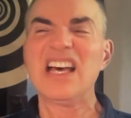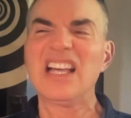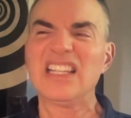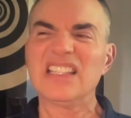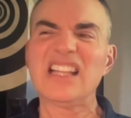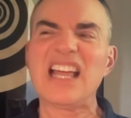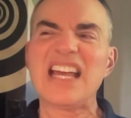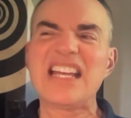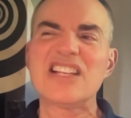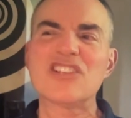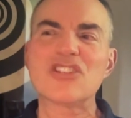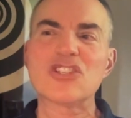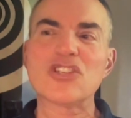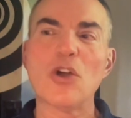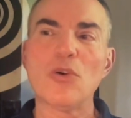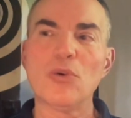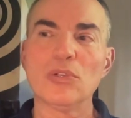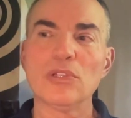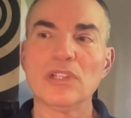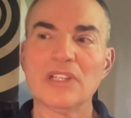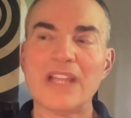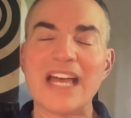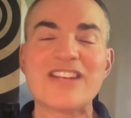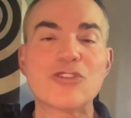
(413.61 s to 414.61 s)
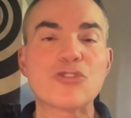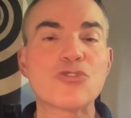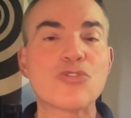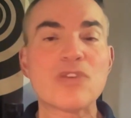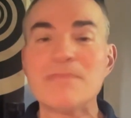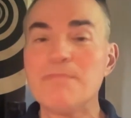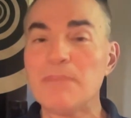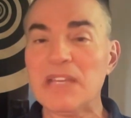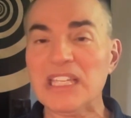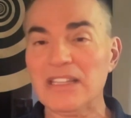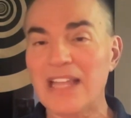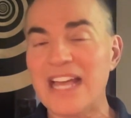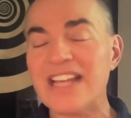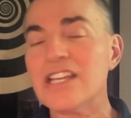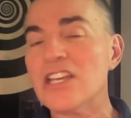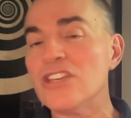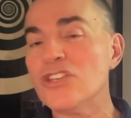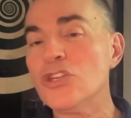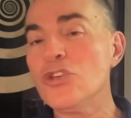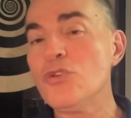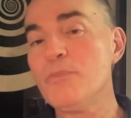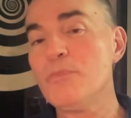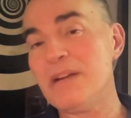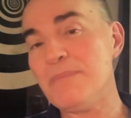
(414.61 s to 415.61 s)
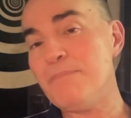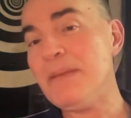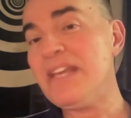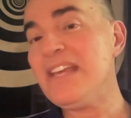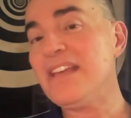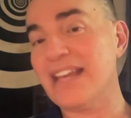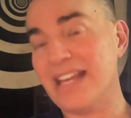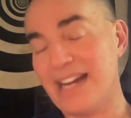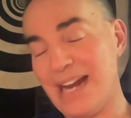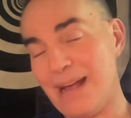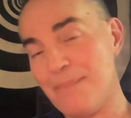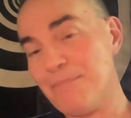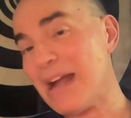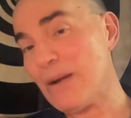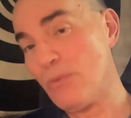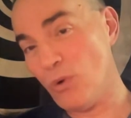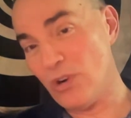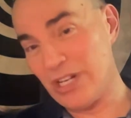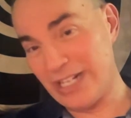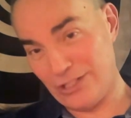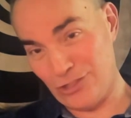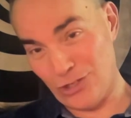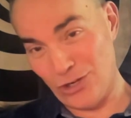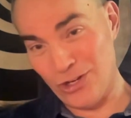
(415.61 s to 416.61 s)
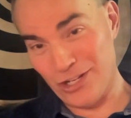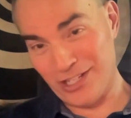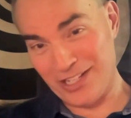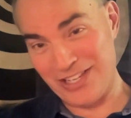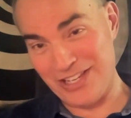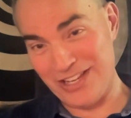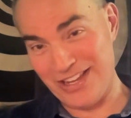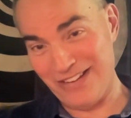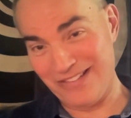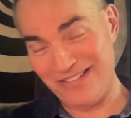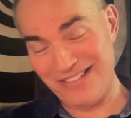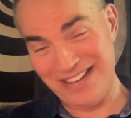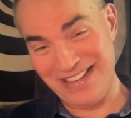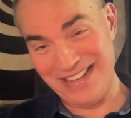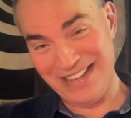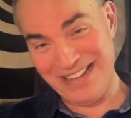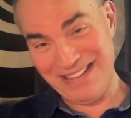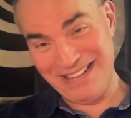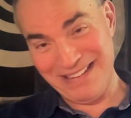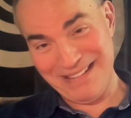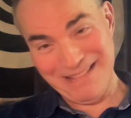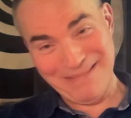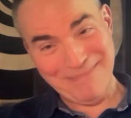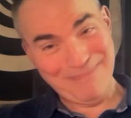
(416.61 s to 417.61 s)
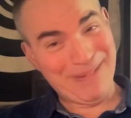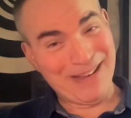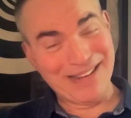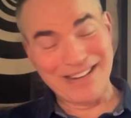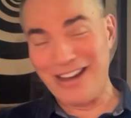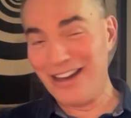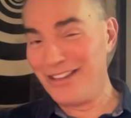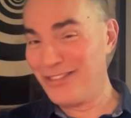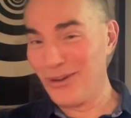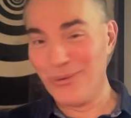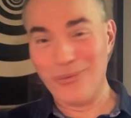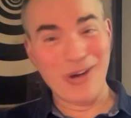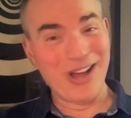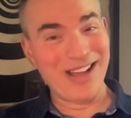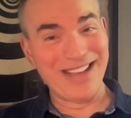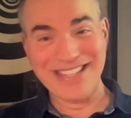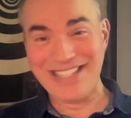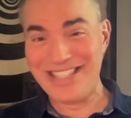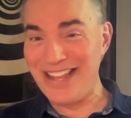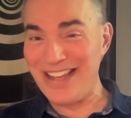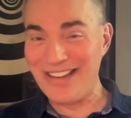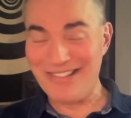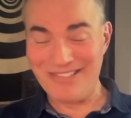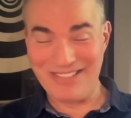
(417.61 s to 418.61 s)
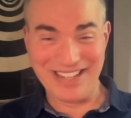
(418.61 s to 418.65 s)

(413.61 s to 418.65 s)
Like treat me like a human being, and I might want to talk to you, but otherwise don't.